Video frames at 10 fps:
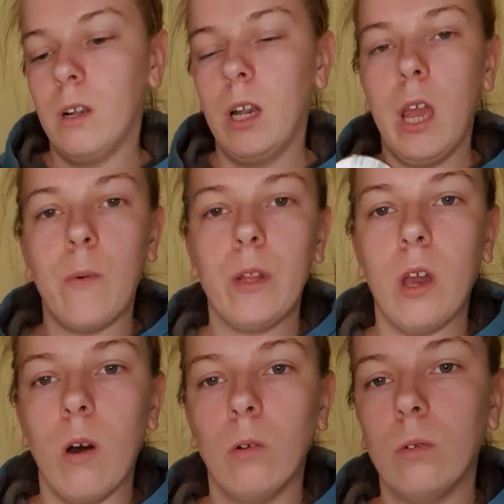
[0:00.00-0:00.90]
liquid
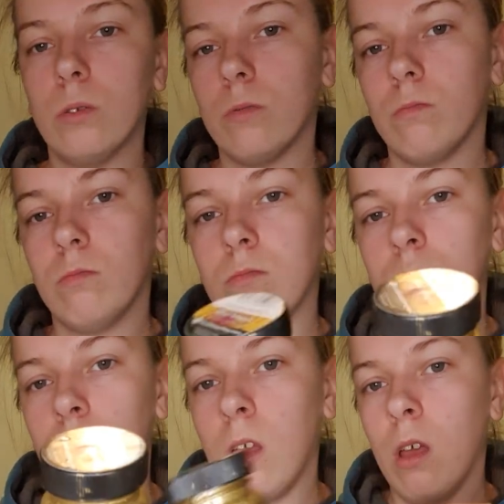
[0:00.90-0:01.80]
gold,
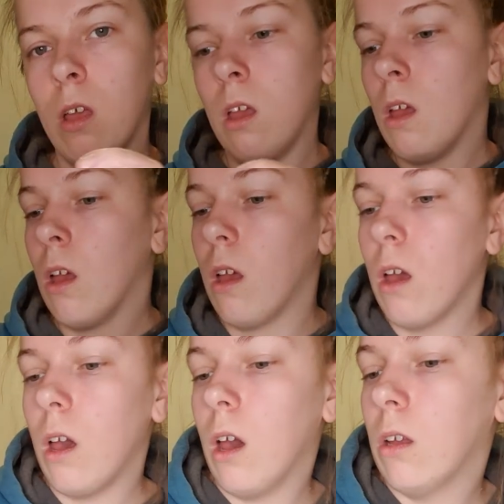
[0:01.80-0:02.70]

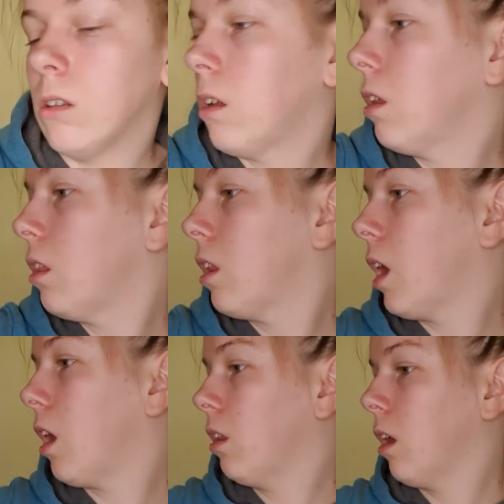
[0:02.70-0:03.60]
and
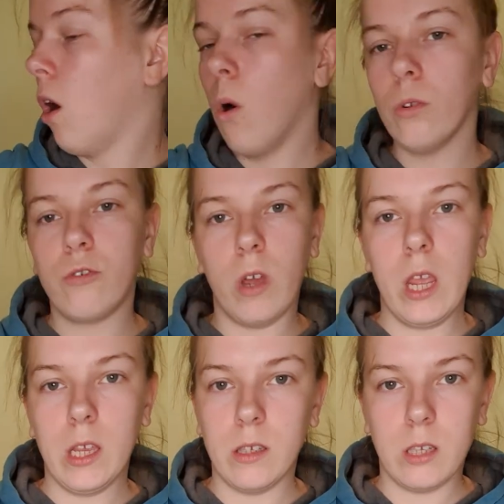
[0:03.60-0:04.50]
the whole tray
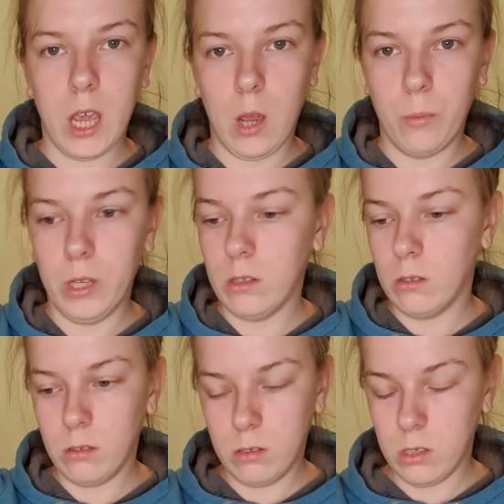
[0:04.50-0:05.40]
is there with
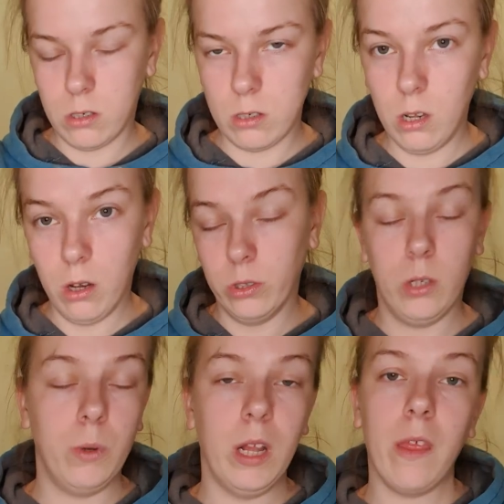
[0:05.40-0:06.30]
just loaded
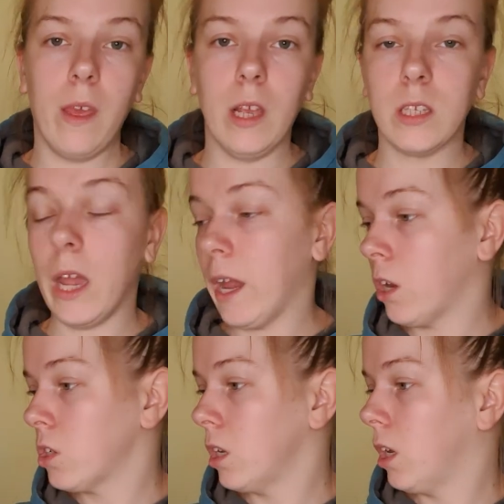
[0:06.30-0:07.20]
with the things. I
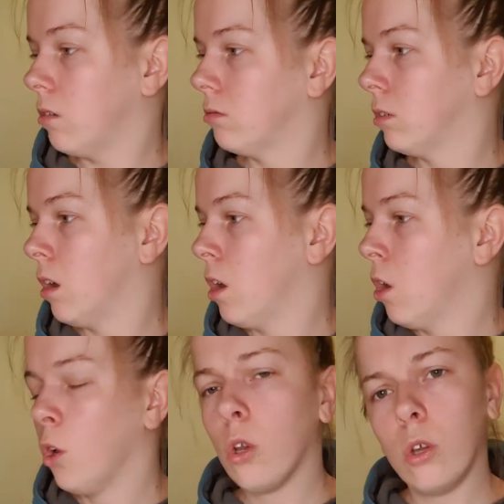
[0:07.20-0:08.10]
actually
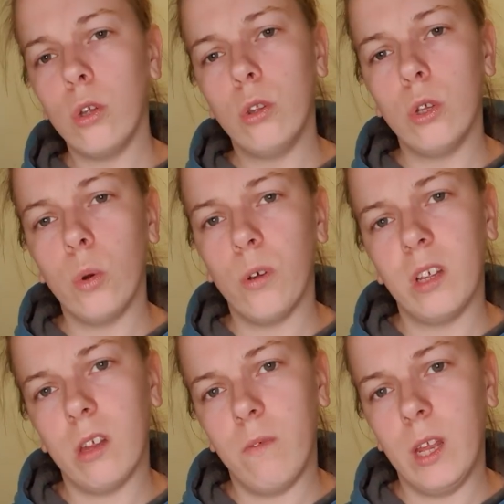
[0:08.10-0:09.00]
could do
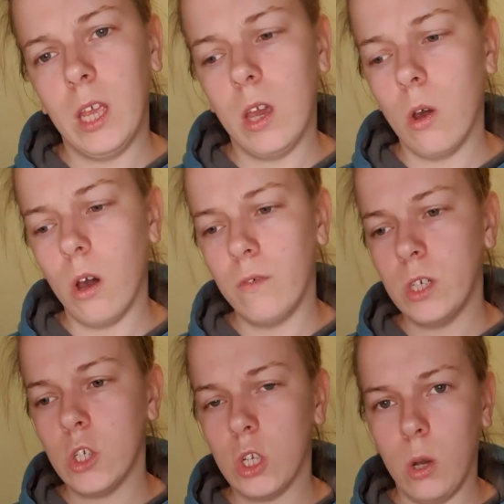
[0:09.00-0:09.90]
another video of
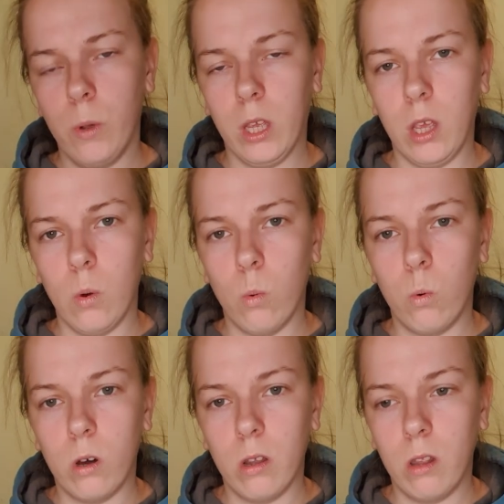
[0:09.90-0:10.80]
just showing you
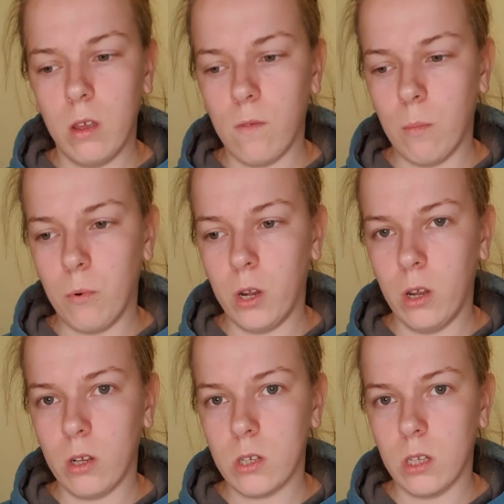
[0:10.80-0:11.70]
what different
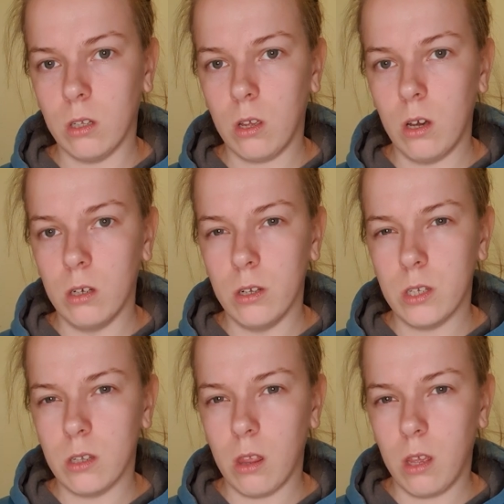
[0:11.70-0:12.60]
products and colours
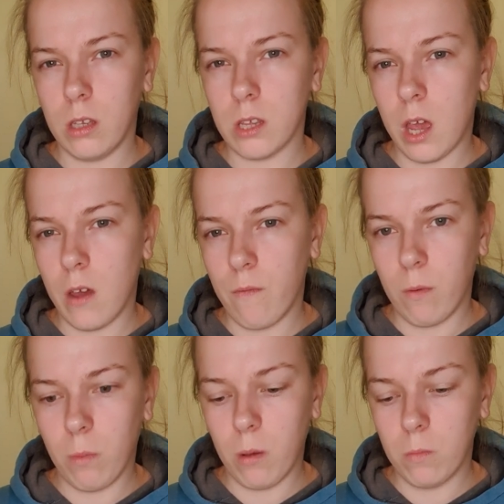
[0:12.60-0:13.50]
and things I have
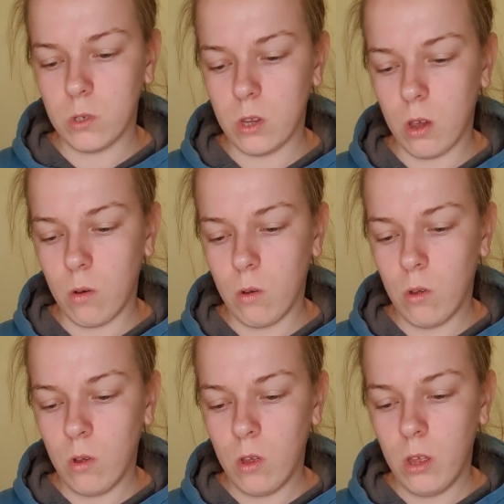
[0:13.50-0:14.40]
from them. So
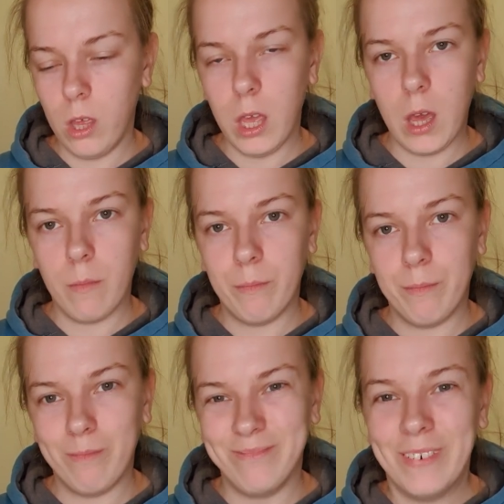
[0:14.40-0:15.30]
yeah,
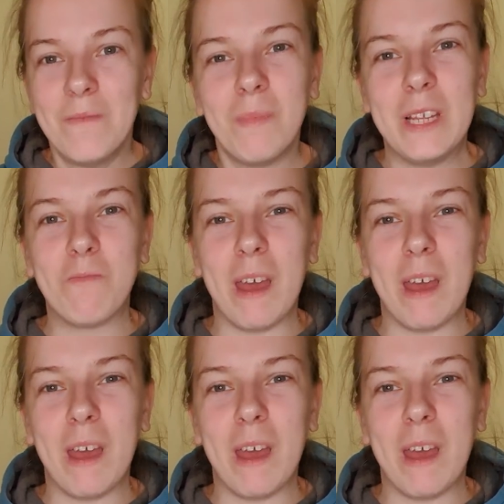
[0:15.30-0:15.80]
please